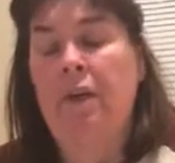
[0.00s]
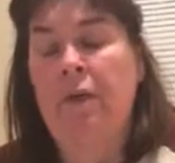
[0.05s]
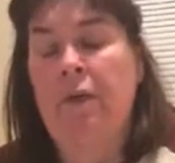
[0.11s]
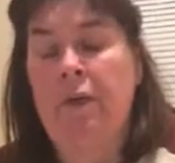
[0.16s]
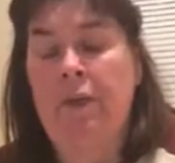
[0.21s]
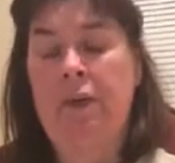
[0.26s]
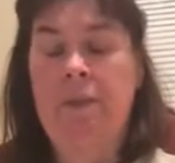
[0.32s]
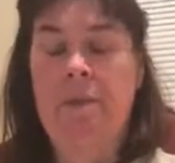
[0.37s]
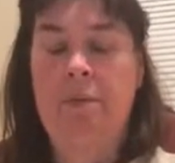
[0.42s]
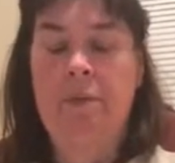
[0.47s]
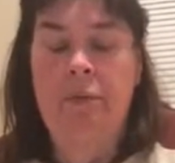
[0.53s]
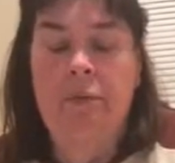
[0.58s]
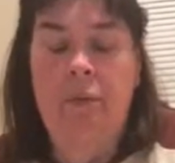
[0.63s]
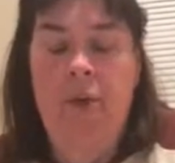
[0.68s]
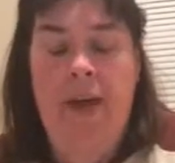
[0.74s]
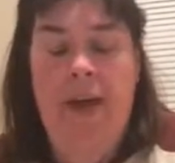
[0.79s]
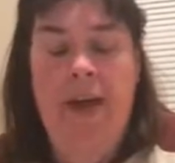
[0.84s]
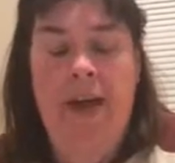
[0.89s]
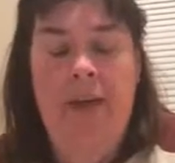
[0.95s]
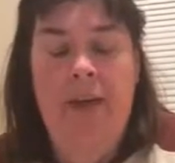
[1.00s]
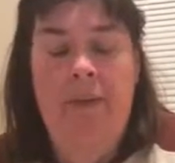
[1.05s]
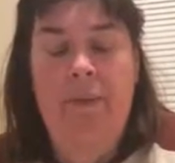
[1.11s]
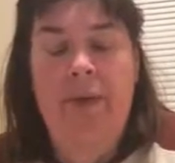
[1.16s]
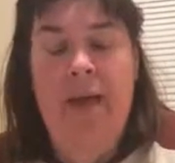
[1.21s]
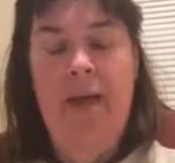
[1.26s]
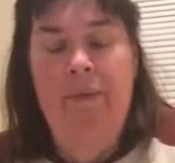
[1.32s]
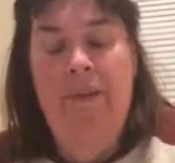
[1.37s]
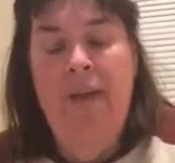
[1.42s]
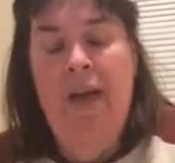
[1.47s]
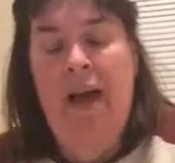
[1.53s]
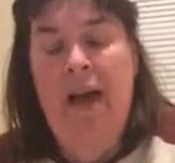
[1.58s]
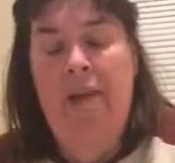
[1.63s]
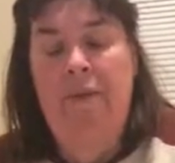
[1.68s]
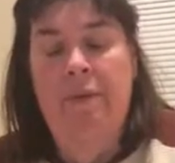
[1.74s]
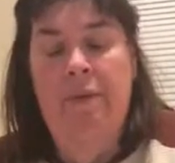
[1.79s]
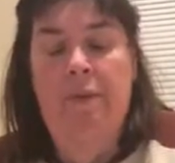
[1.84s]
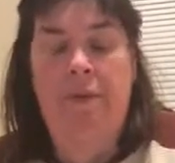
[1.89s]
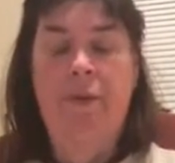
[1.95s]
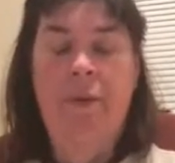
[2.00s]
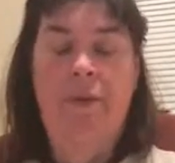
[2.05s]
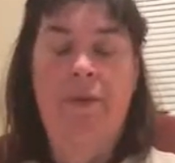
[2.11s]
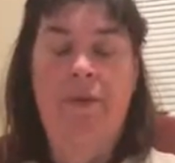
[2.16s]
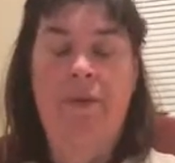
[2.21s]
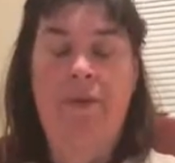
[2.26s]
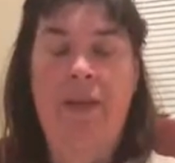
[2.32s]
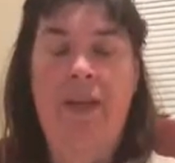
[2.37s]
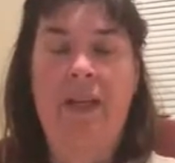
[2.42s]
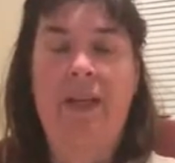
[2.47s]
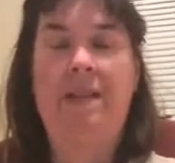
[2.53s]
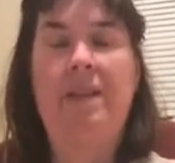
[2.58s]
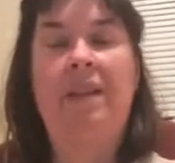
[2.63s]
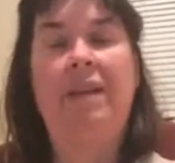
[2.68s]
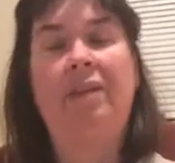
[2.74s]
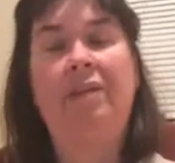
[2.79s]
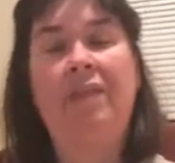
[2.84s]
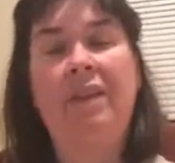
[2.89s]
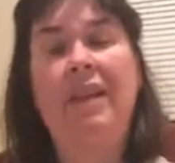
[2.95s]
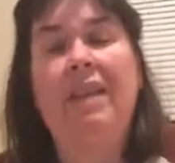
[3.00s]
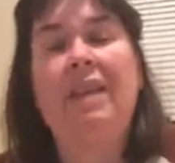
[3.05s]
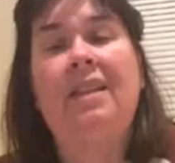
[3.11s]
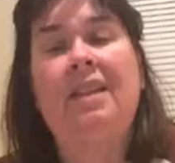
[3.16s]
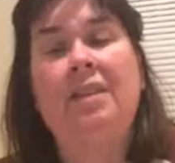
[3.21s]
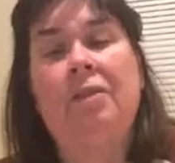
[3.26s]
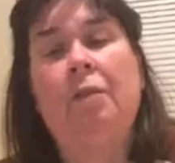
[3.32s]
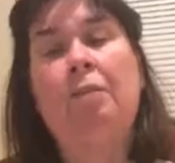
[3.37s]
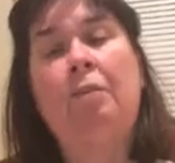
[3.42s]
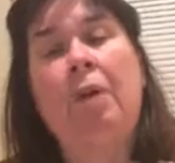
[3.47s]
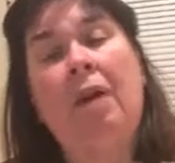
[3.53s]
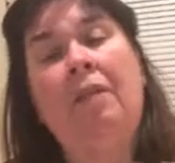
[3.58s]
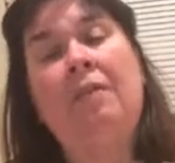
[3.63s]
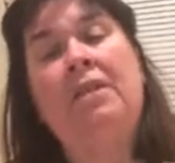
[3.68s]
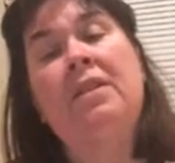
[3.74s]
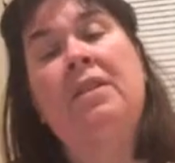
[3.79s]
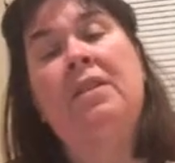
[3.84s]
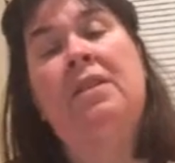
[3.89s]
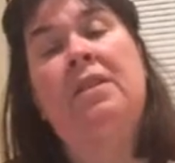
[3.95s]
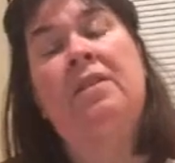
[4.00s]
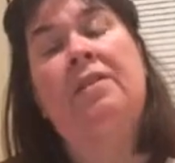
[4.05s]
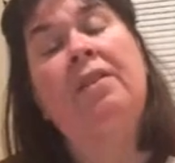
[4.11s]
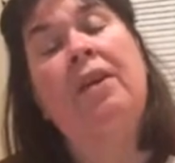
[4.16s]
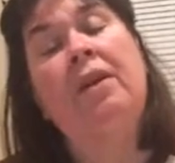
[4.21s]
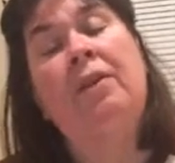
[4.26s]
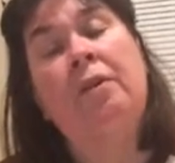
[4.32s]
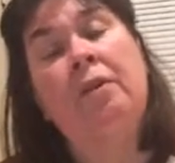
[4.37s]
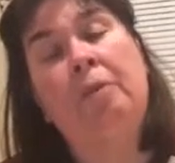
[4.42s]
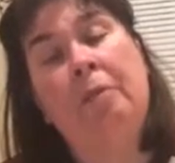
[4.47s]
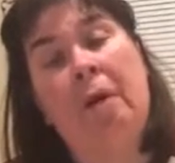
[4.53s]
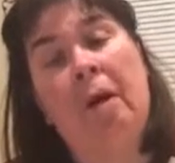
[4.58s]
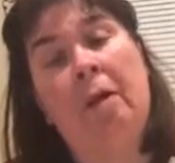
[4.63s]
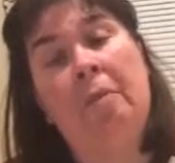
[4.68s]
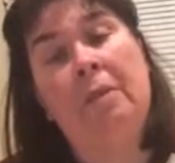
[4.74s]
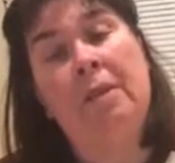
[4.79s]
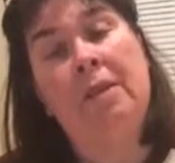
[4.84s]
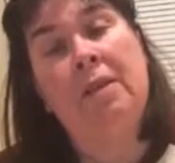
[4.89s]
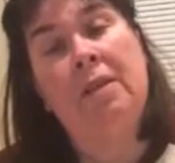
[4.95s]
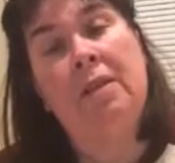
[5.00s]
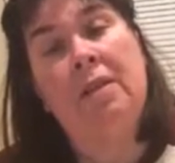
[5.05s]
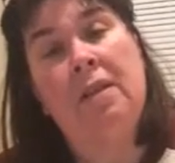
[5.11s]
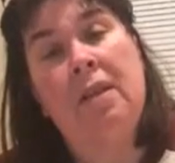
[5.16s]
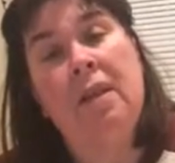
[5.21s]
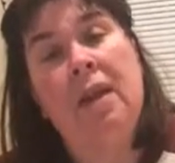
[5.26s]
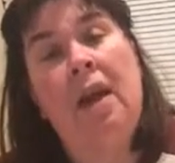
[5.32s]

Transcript: force them to write, and we have to have them do other things. And I feel like these are provinces of other departments.